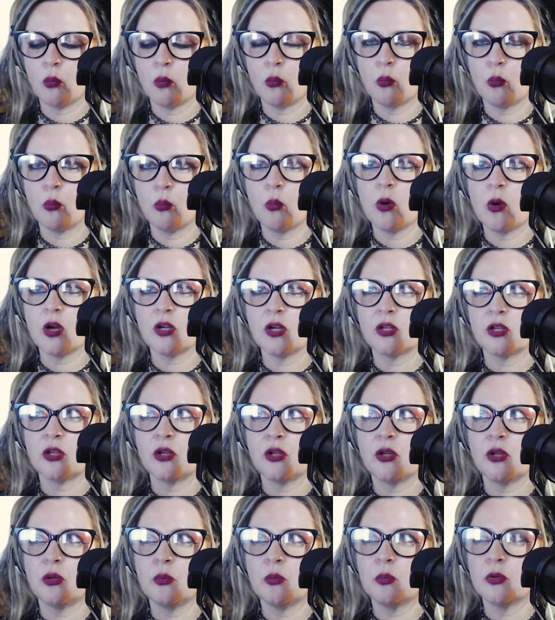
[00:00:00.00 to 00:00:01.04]
what
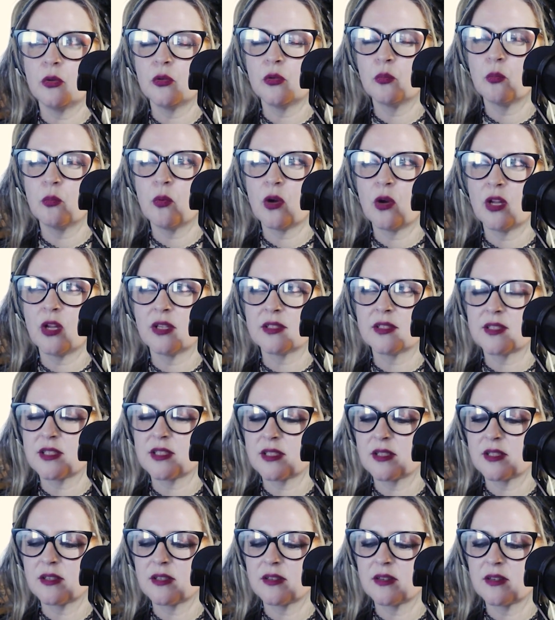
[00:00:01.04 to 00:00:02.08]
you would
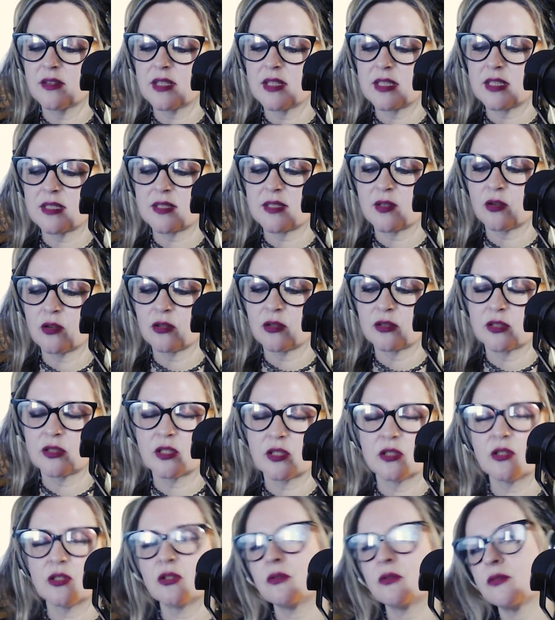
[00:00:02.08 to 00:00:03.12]
want this song
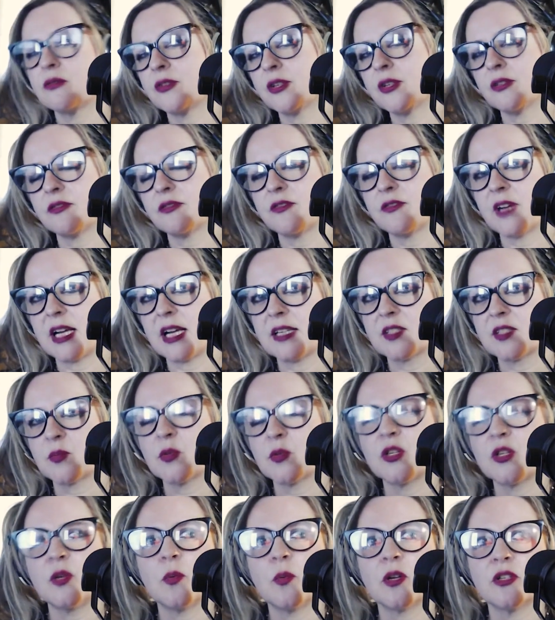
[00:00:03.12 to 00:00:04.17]
to do for your fans?
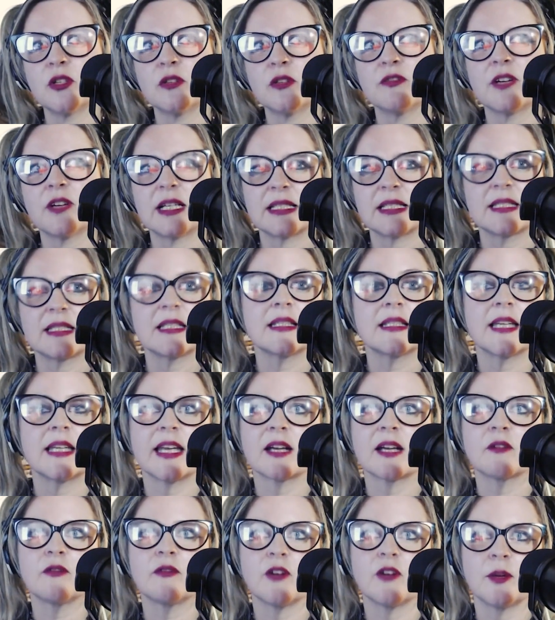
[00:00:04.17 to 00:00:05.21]
What do you want your fans to
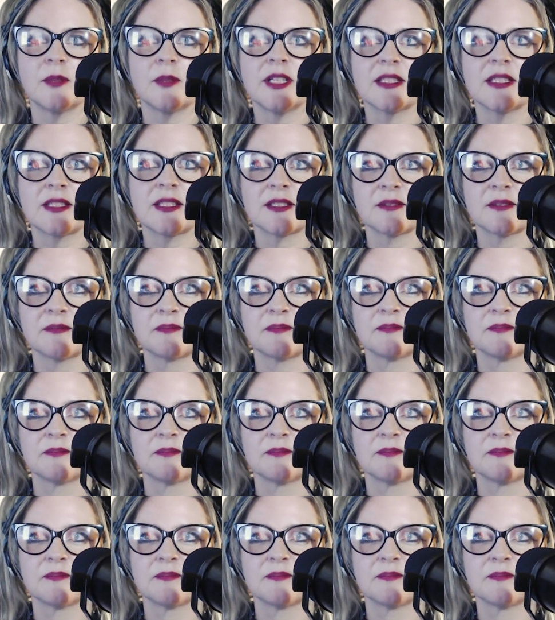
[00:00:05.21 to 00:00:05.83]
take from it?